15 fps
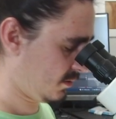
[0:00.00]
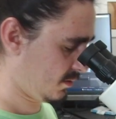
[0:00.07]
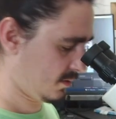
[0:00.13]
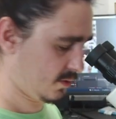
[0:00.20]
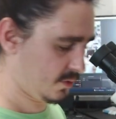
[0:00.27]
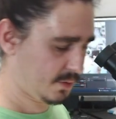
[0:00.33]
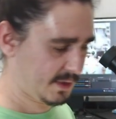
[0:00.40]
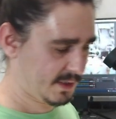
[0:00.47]

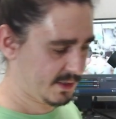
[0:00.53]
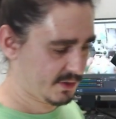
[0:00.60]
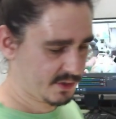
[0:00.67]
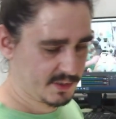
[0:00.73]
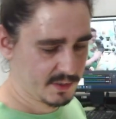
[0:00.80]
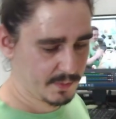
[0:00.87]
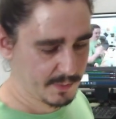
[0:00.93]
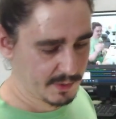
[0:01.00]
tweak it
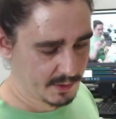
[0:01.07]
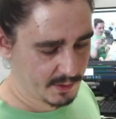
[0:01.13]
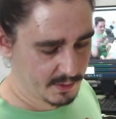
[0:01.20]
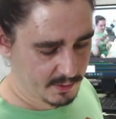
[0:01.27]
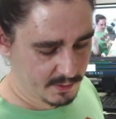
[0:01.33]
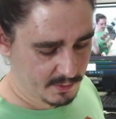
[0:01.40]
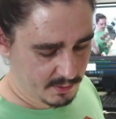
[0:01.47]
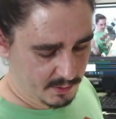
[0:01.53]
just a
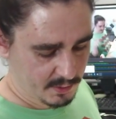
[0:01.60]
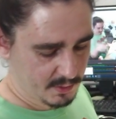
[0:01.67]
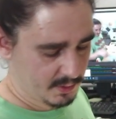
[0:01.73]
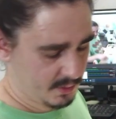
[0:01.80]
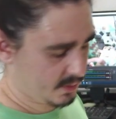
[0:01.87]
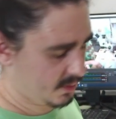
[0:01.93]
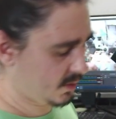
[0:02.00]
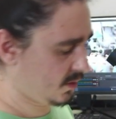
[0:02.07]
bit.
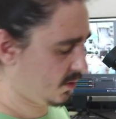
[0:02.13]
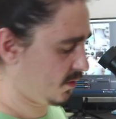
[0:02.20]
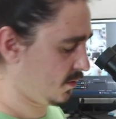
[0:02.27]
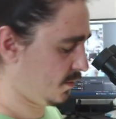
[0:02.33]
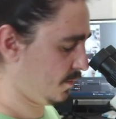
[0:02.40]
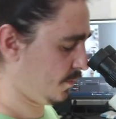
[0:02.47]
But